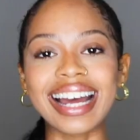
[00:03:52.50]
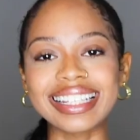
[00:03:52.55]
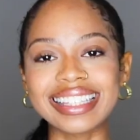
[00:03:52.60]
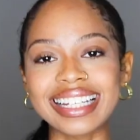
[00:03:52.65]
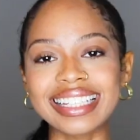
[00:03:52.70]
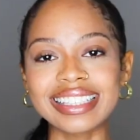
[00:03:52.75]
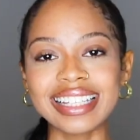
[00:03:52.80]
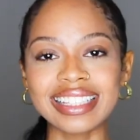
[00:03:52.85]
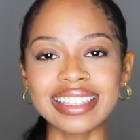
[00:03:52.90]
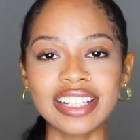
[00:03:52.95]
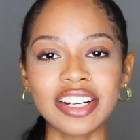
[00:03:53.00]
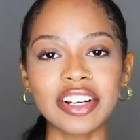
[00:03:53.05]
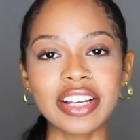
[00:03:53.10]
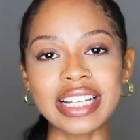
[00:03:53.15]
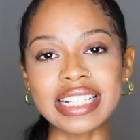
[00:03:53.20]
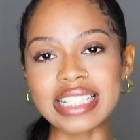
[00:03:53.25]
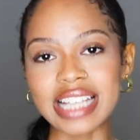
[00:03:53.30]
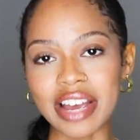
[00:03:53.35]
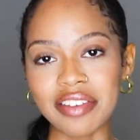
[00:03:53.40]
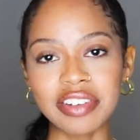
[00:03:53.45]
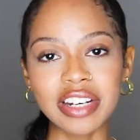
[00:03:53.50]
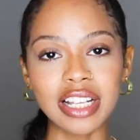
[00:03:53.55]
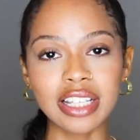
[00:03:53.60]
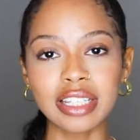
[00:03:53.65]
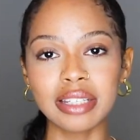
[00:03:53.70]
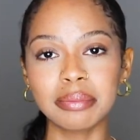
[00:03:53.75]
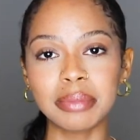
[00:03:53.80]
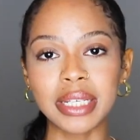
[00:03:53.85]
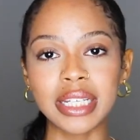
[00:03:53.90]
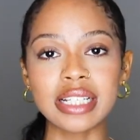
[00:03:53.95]
think that there can
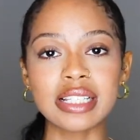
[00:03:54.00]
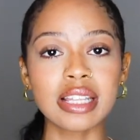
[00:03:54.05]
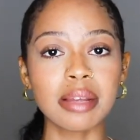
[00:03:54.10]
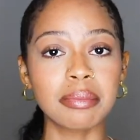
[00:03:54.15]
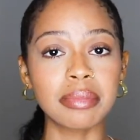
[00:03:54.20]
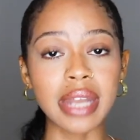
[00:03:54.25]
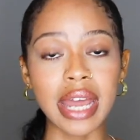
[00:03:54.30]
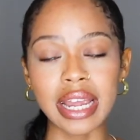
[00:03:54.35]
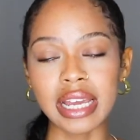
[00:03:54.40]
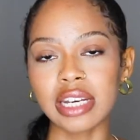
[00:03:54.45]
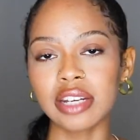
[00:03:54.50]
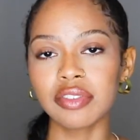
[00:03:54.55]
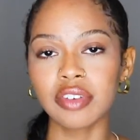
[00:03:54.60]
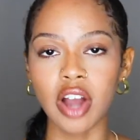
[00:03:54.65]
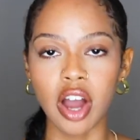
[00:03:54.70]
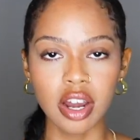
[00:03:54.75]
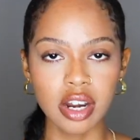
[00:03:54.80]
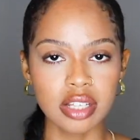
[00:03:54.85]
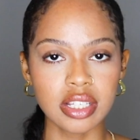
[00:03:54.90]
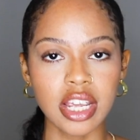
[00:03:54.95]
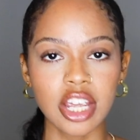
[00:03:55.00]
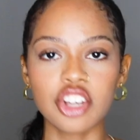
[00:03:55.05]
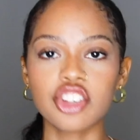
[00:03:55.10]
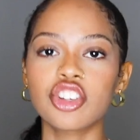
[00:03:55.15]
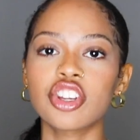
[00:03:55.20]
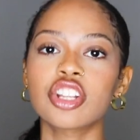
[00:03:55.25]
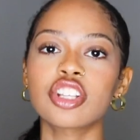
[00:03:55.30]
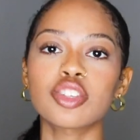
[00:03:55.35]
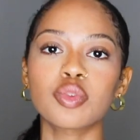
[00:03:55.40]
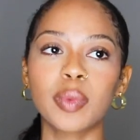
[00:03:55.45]
definitely be some negative
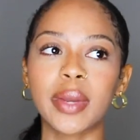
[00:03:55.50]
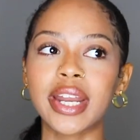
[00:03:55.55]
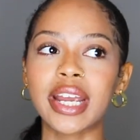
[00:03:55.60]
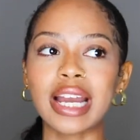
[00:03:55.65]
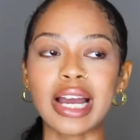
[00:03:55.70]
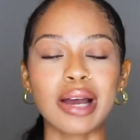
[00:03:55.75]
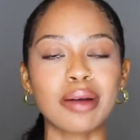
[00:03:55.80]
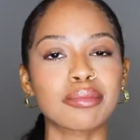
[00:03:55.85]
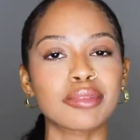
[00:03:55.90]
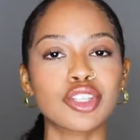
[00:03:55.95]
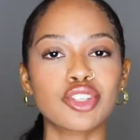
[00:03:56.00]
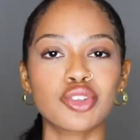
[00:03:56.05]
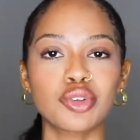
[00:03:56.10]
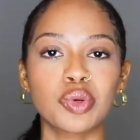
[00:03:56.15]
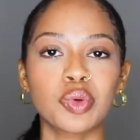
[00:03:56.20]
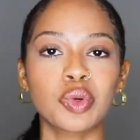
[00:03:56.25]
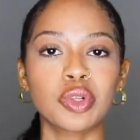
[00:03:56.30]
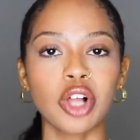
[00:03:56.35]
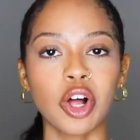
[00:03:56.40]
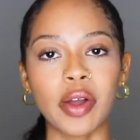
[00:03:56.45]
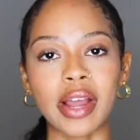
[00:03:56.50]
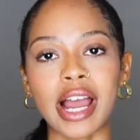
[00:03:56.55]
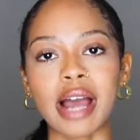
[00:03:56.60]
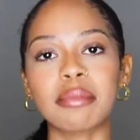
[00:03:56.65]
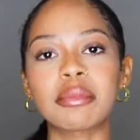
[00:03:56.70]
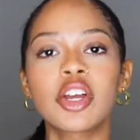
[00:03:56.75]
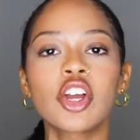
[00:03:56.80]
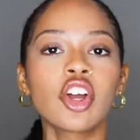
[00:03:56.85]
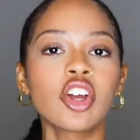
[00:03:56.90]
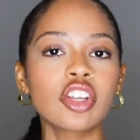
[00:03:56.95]
connotations when it comes to glowing
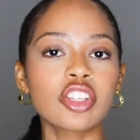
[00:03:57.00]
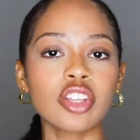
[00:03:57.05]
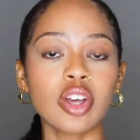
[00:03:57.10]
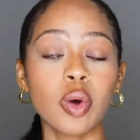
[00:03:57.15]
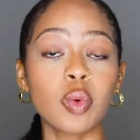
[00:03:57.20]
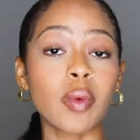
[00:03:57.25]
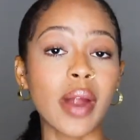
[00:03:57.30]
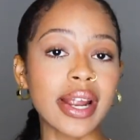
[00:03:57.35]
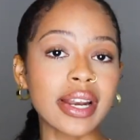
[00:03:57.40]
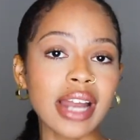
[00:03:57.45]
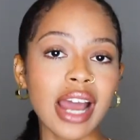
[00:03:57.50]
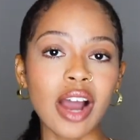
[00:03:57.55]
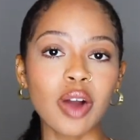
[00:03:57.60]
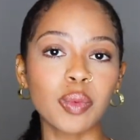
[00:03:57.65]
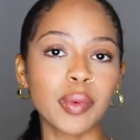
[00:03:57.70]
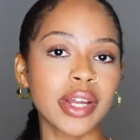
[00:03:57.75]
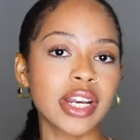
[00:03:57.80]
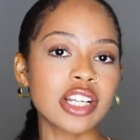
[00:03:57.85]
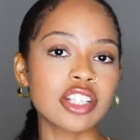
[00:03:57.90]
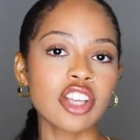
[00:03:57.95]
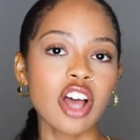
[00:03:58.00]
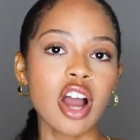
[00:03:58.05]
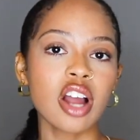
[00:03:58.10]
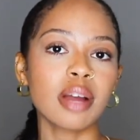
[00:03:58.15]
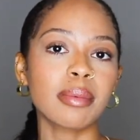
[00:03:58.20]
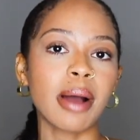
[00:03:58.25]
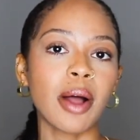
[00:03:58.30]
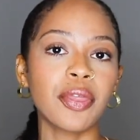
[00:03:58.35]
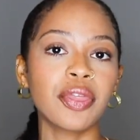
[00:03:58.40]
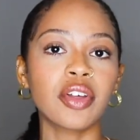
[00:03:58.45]
up. So right now we're going to talk
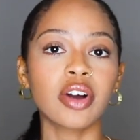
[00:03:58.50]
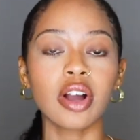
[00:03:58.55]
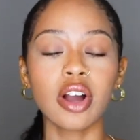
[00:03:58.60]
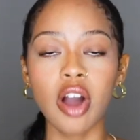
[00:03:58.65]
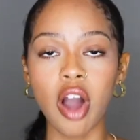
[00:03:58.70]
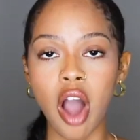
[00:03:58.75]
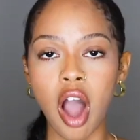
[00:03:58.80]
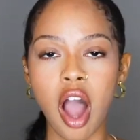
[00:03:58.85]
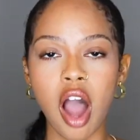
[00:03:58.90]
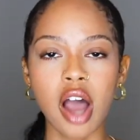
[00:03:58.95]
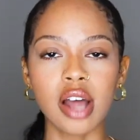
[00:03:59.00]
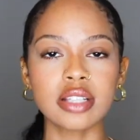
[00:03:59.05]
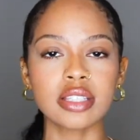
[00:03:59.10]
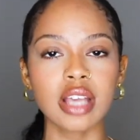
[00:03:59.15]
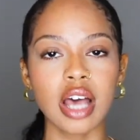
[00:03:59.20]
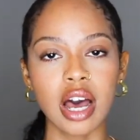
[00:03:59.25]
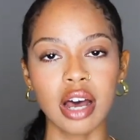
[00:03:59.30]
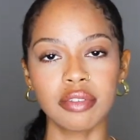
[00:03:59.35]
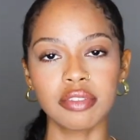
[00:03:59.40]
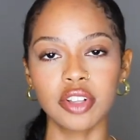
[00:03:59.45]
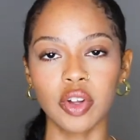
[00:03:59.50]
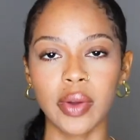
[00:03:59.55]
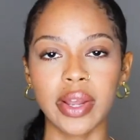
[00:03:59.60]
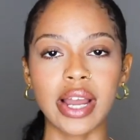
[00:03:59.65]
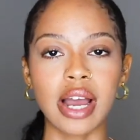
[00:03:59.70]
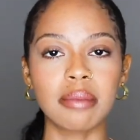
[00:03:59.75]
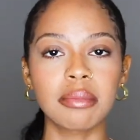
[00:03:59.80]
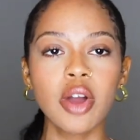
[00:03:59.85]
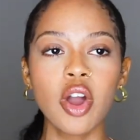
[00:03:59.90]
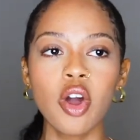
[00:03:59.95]
about the cons of
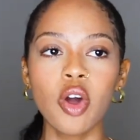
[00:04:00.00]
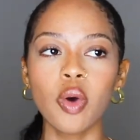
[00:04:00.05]
glowing up.